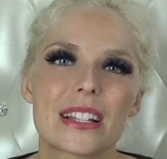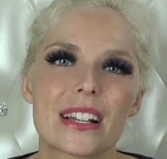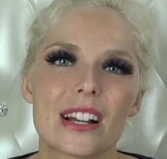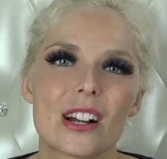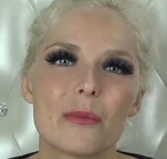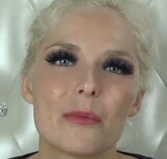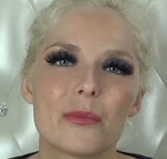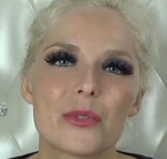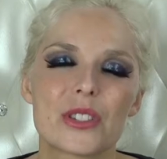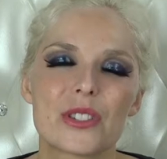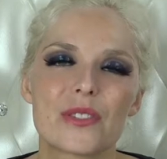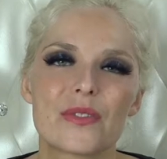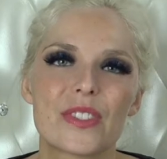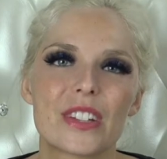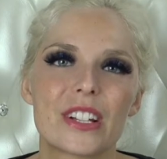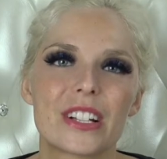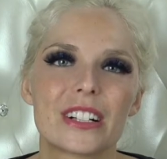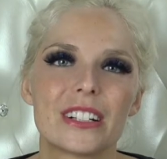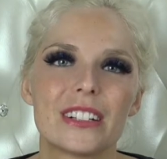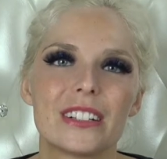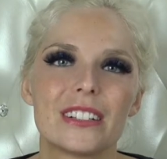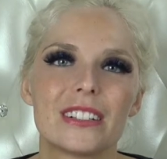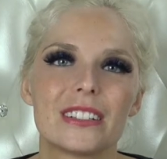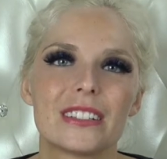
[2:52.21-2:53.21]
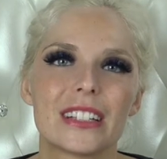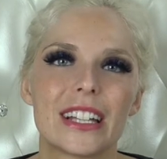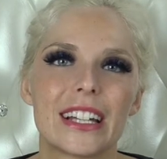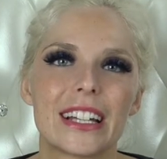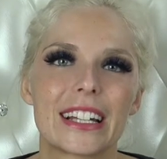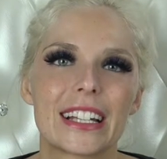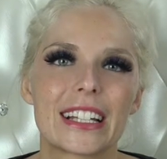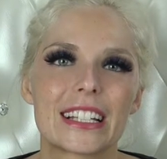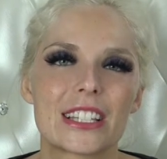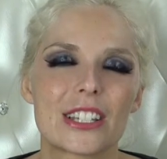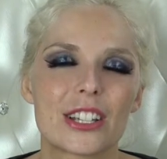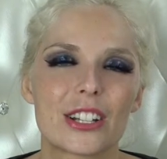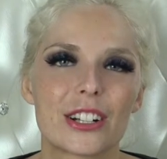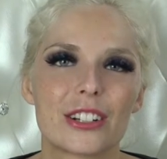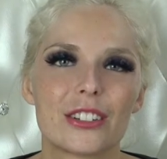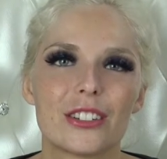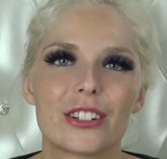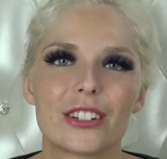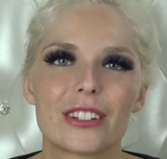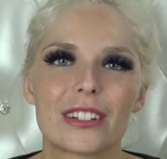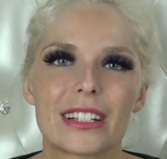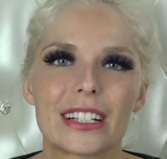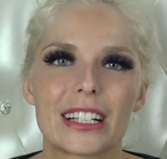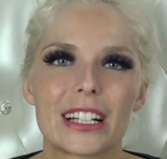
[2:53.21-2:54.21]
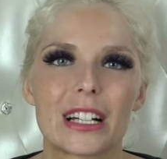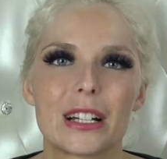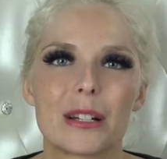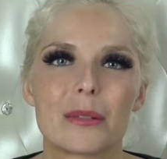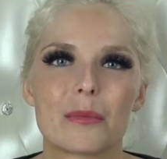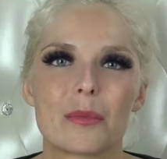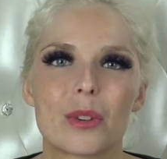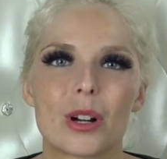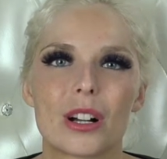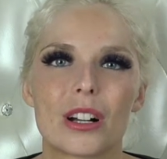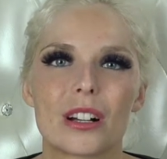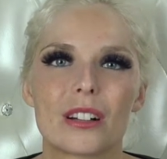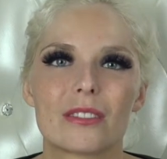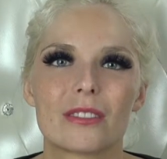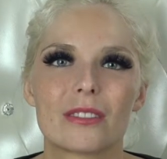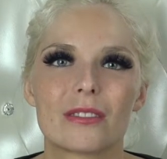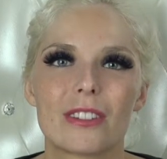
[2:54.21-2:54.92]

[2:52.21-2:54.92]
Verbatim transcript: I almost feel like it's gonna look like I'm